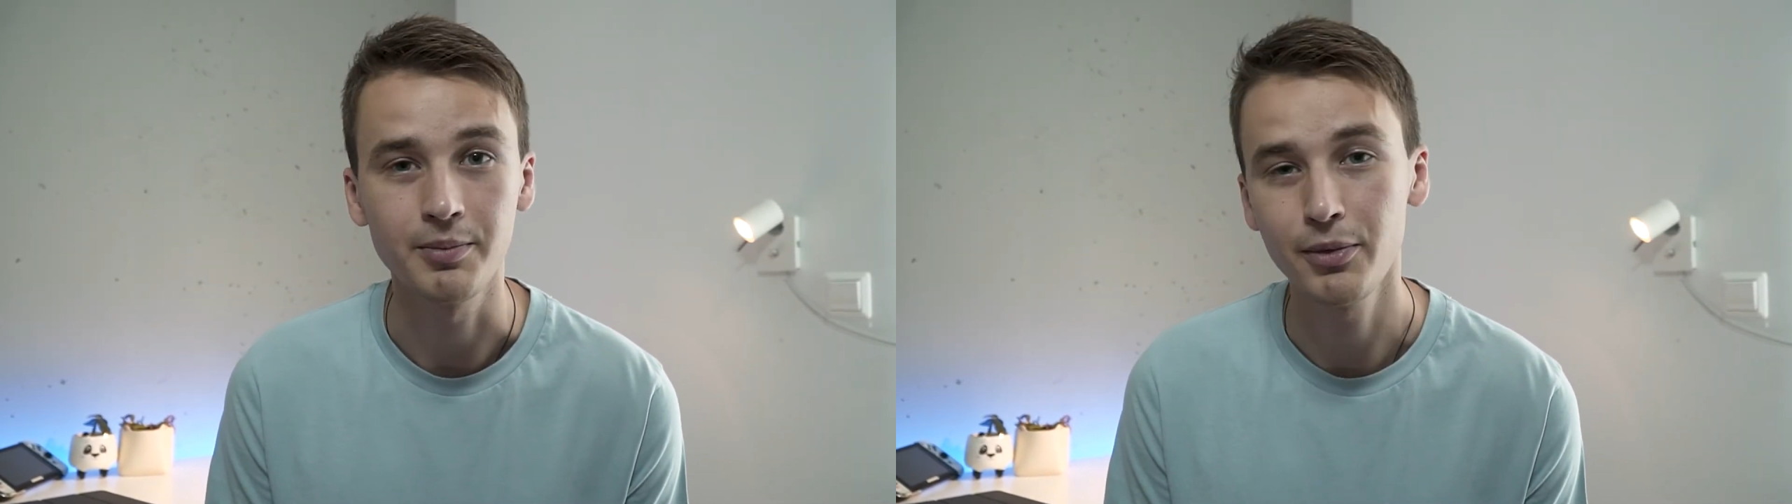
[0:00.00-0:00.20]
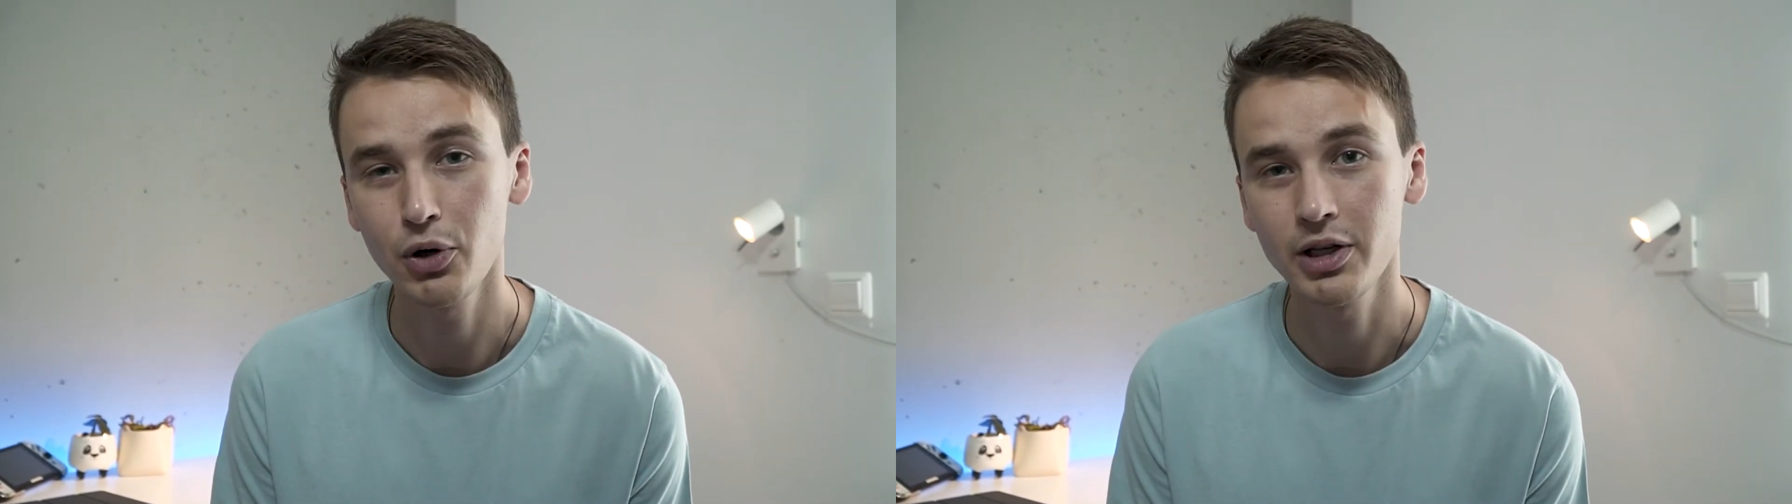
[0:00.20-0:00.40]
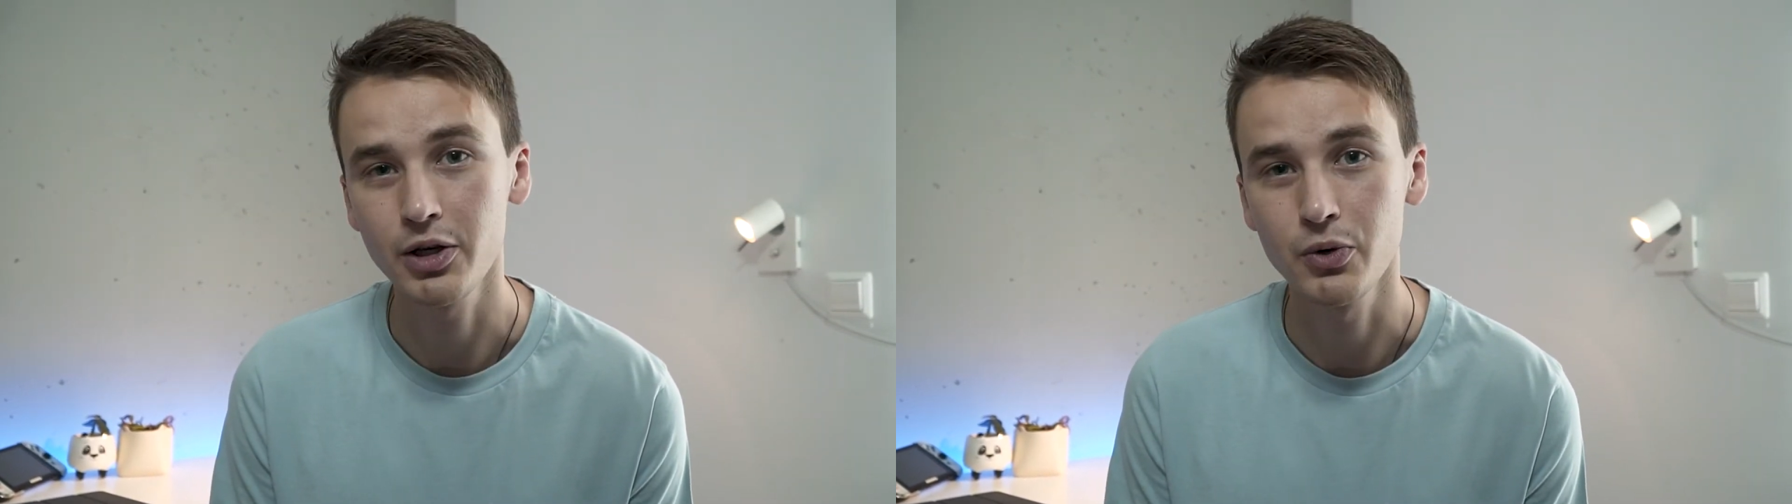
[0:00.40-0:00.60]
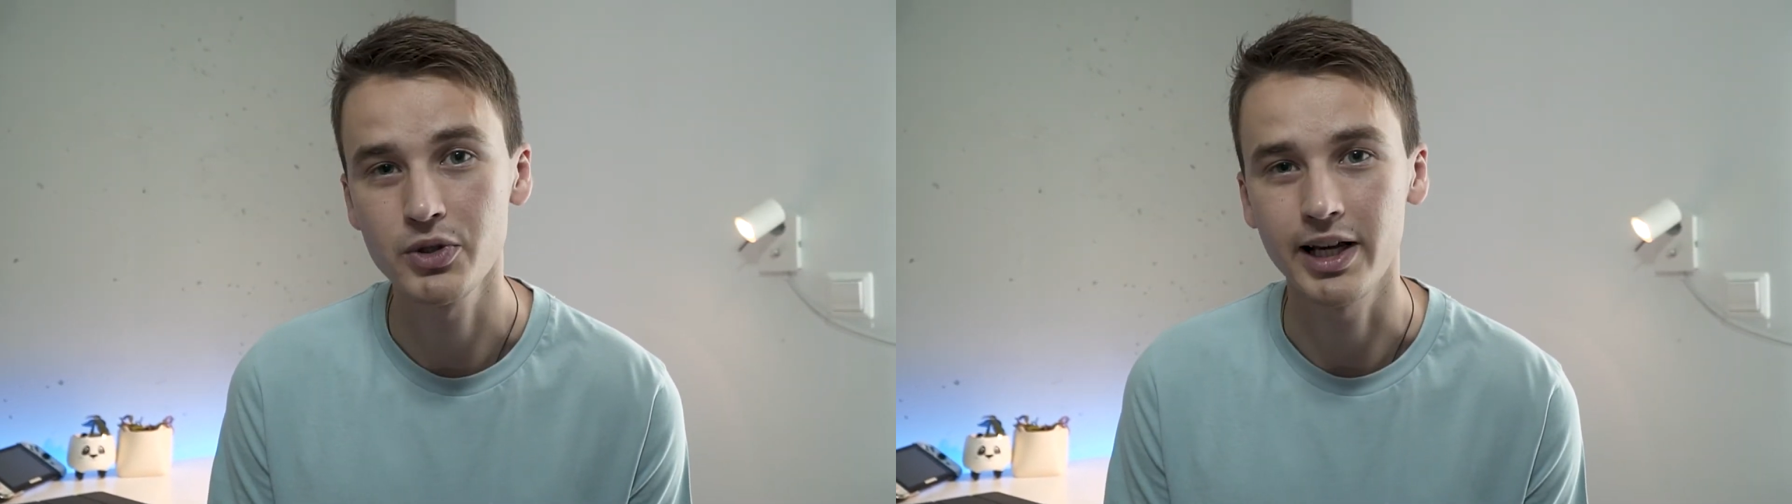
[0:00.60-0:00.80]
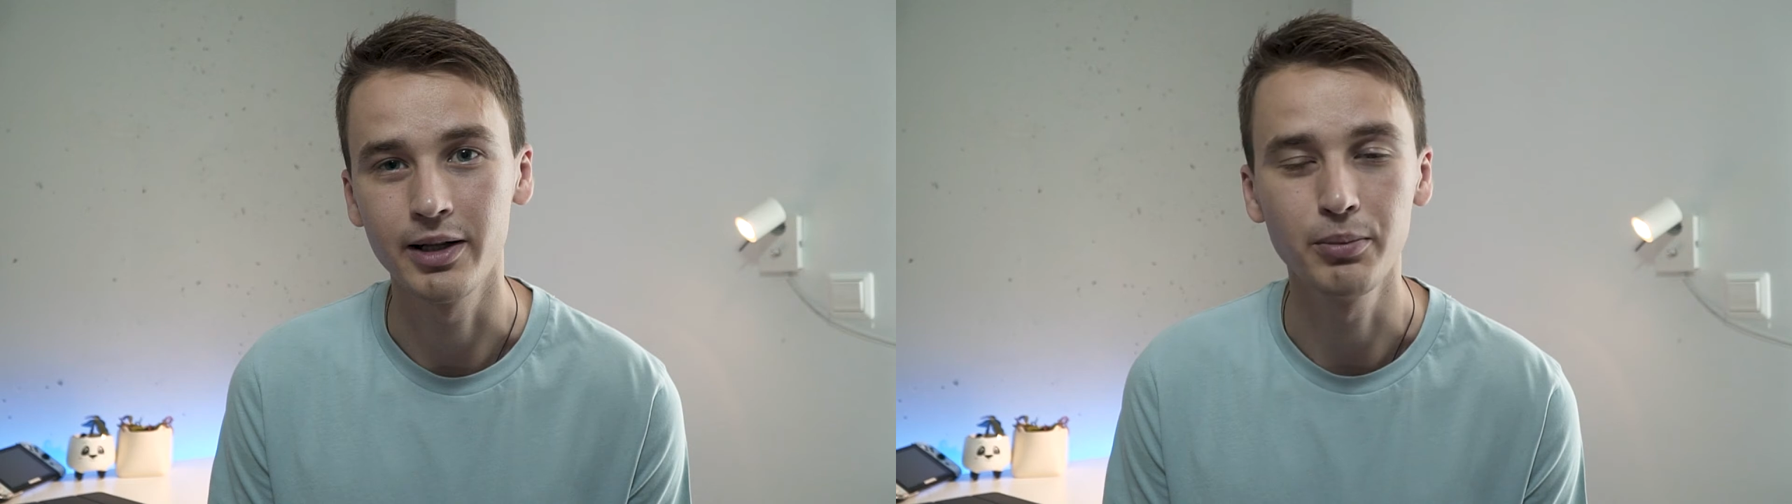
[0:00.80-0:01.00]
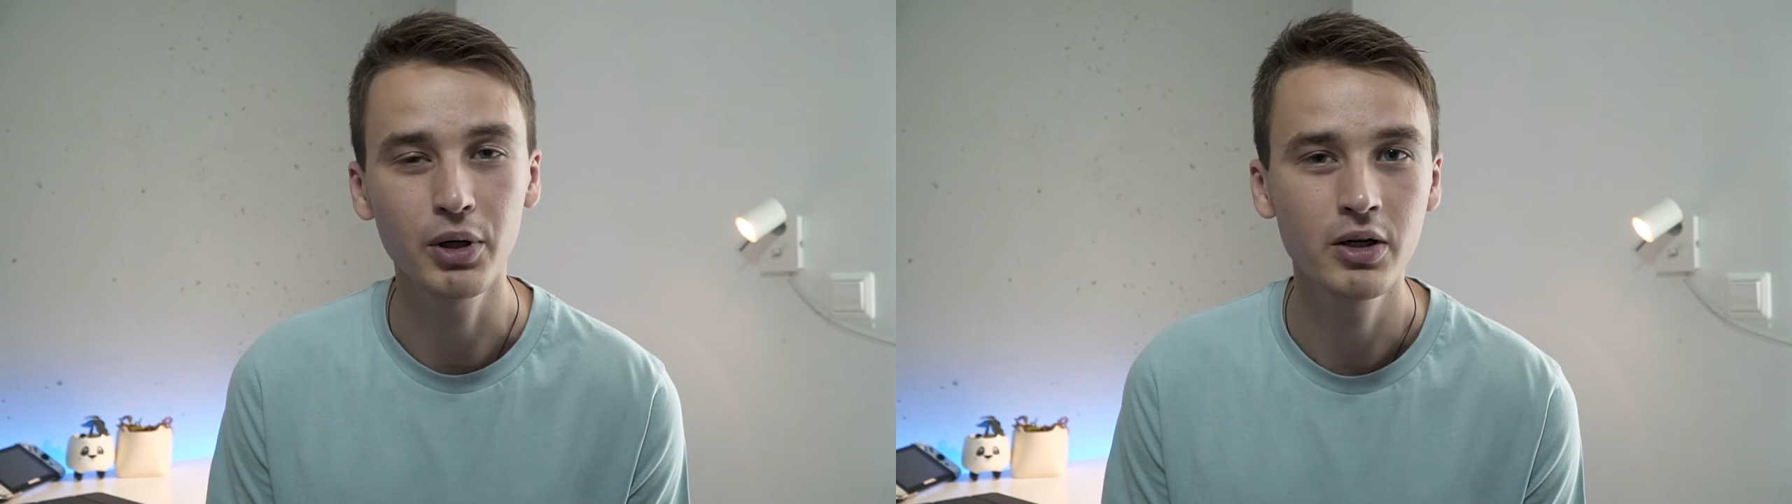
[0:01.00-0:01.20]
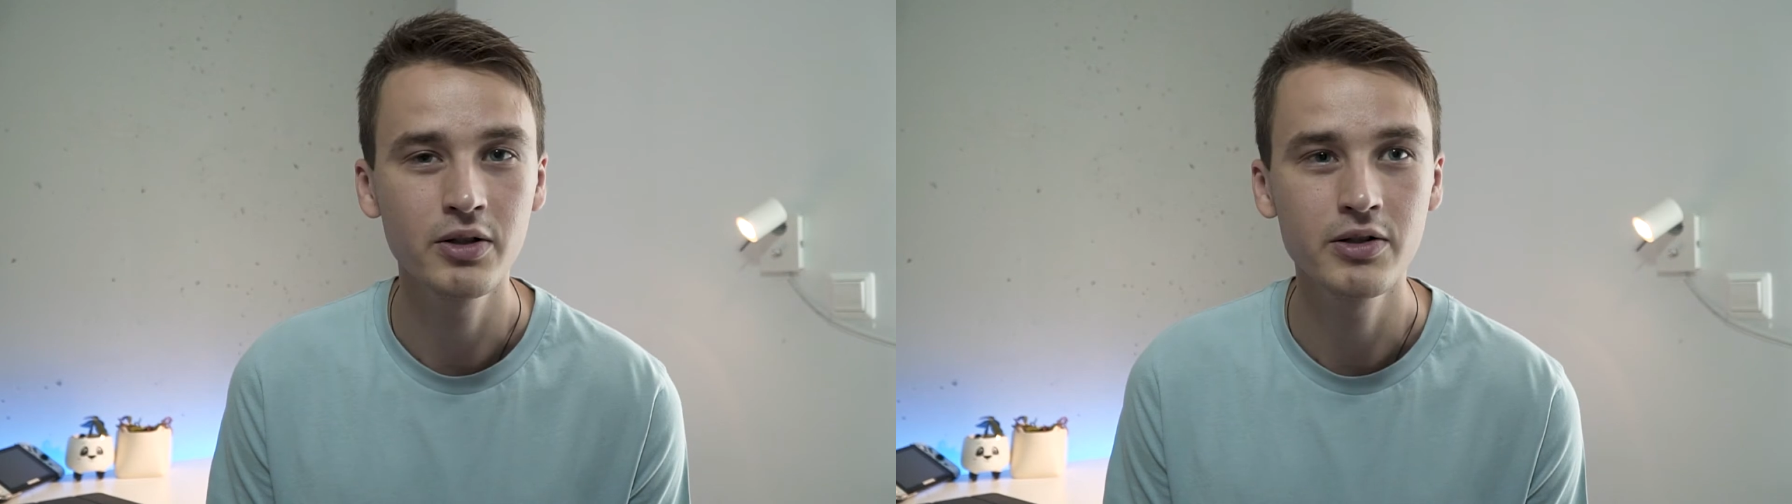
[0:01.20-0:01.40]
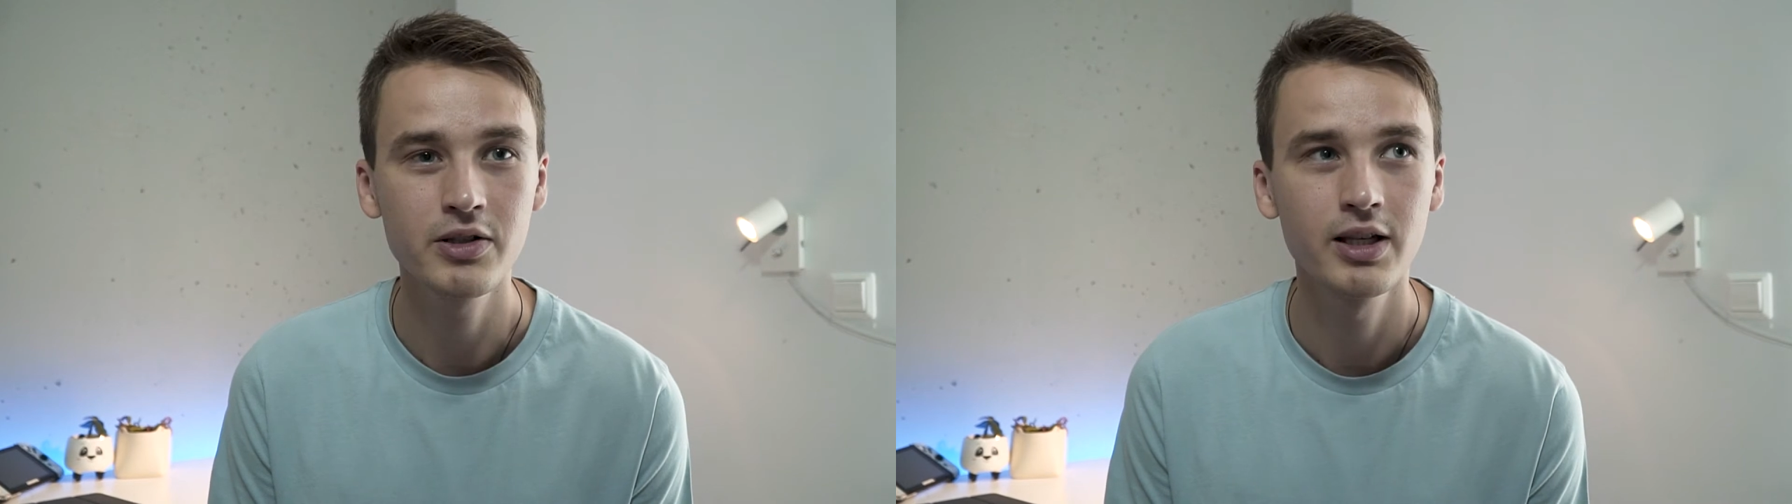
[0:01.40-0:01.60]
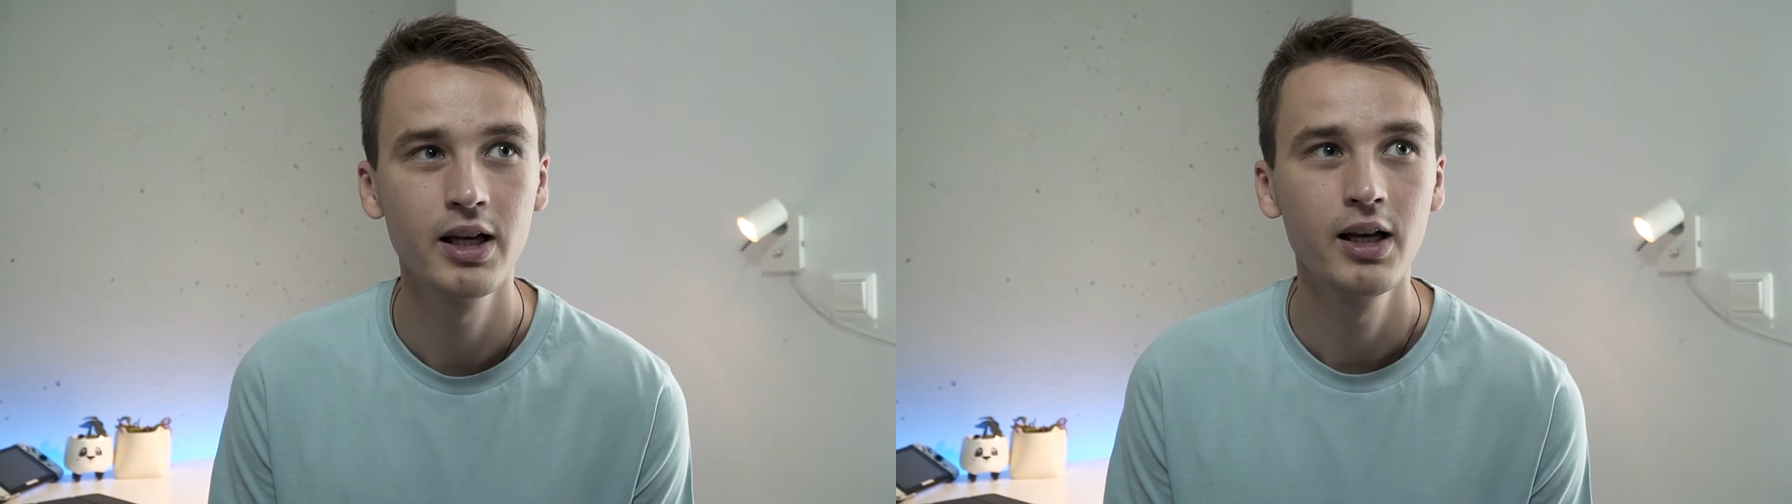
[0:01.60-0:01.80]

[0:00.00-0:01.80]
molecules and bonds,